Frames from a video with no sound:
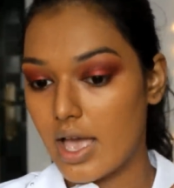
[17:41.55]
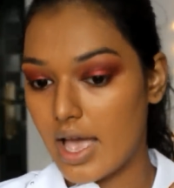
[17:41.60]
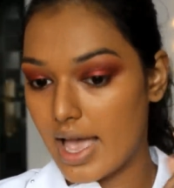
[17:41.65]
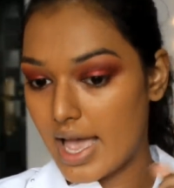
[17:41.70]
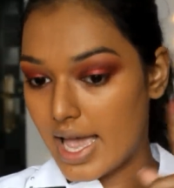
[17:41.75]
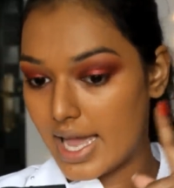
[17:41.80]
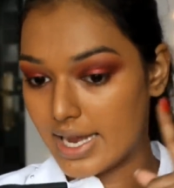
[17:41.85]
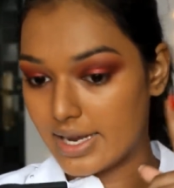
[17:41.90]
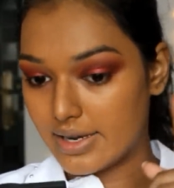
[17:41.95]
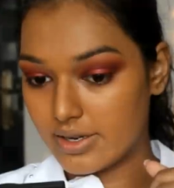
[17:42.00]

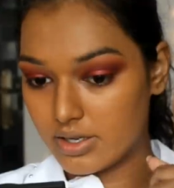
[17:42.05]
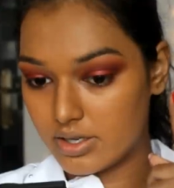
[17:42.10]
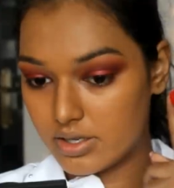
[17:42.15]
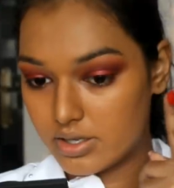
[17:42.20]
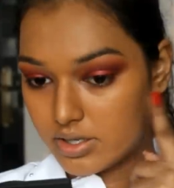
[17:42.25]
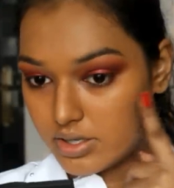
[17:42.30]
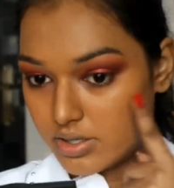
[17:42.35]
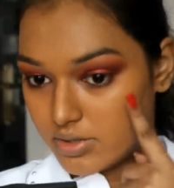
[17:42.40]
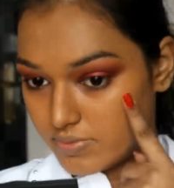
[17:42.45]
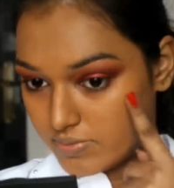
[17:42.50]

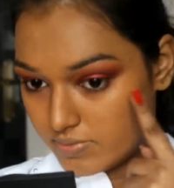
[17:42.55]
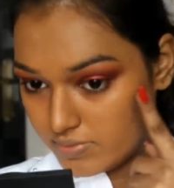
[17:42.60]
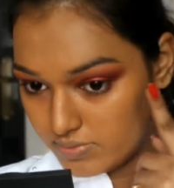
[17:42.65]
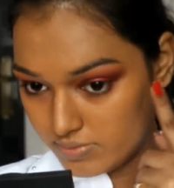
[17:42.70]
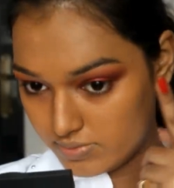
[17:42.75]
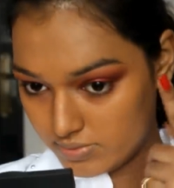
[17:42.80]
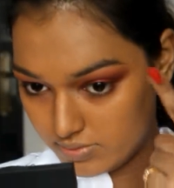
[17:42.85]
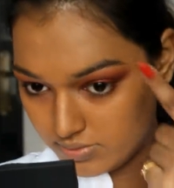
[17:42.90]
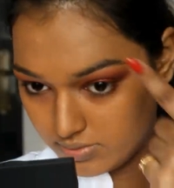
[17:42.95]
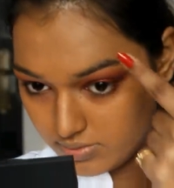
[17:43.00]
And
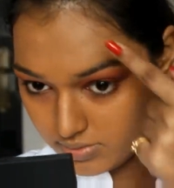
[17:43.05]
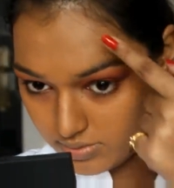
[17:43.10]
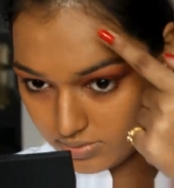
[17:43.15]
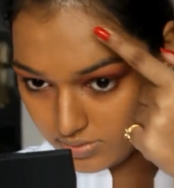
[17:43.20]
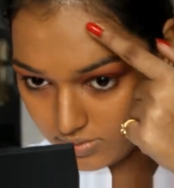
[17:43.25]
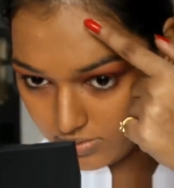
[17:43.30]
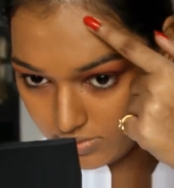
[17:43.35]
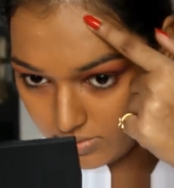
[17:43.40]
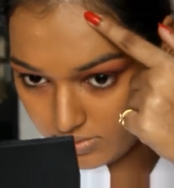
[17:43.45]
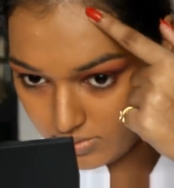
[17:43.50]

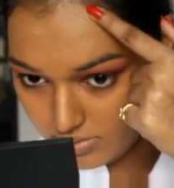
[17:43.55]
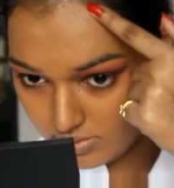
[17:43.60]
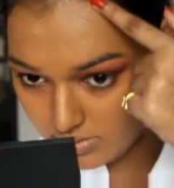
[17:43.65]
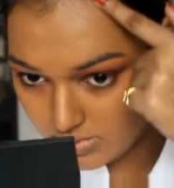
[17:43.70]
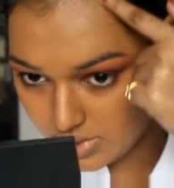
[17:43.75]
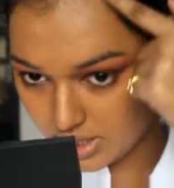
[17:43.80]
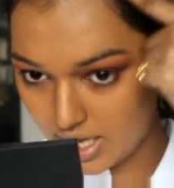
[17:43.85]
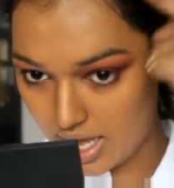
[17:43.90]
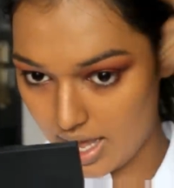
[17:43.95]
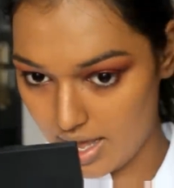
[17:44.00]

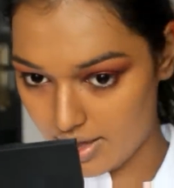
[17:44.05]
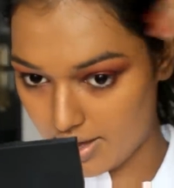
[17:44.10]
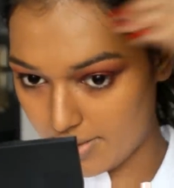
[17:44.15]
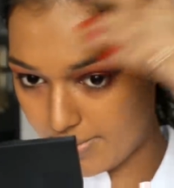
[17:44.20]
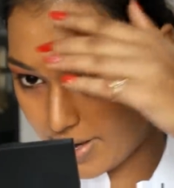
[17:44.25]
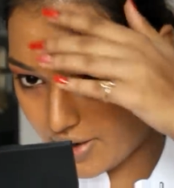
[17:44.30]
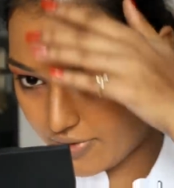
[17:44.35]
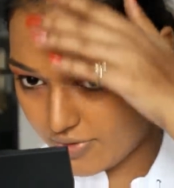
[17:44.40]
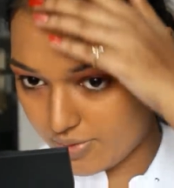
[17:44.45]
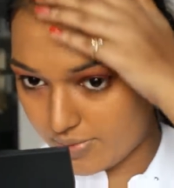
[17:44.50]
yeah,
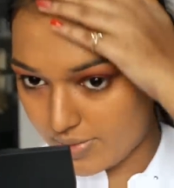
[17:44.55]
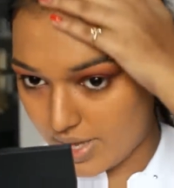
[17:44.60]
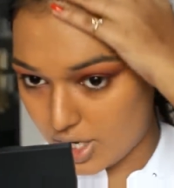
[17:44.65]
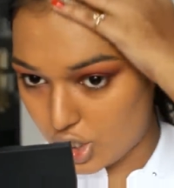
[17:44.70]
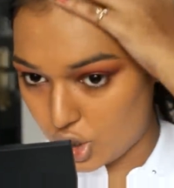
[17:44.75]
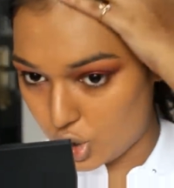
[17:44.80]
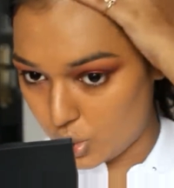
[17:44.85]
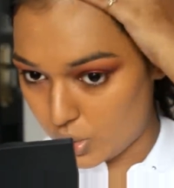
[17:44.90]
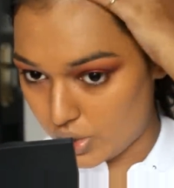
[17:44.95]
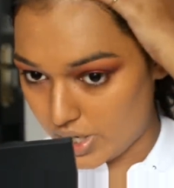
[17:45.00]
apart from
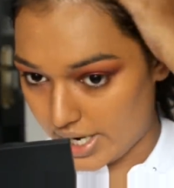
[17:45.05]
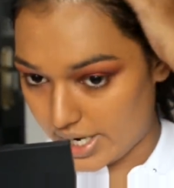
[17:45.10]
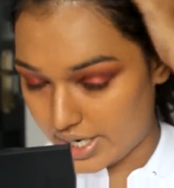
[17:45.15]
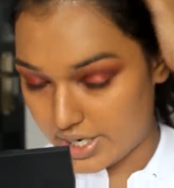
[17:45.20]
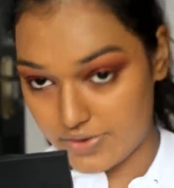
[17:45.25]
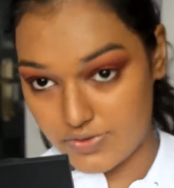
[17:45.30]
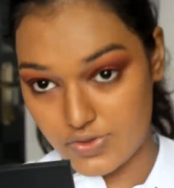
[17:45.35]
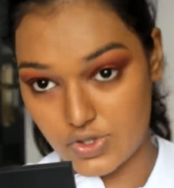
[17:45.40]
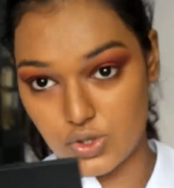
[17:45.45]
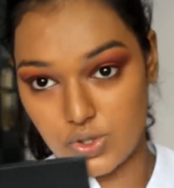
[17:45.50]
that, no
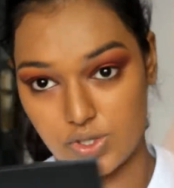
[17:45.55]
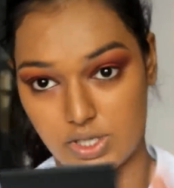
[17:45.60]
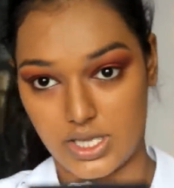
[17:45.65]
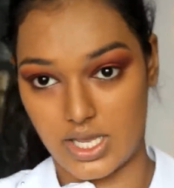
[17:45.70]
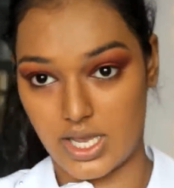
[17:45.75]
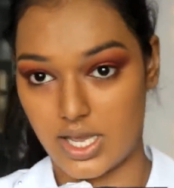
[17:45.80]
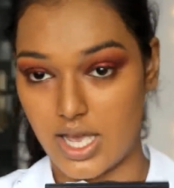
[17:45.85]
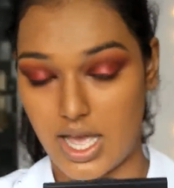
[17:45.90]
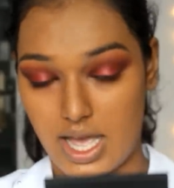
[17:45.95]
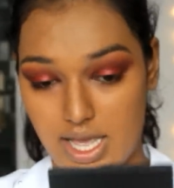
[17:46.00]
negatives to
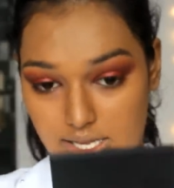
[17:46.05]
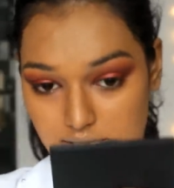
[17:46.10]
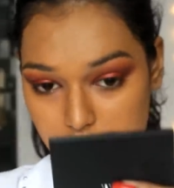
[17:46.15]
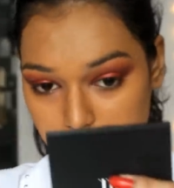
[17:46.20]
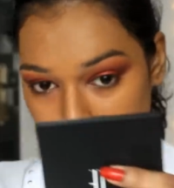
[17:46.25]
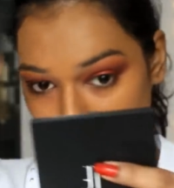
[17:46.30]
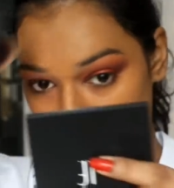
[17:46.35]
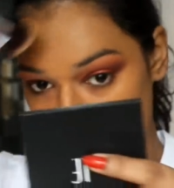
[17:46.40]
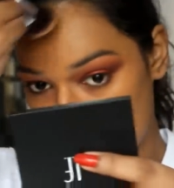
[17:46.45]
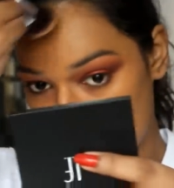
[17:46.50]
say, guys.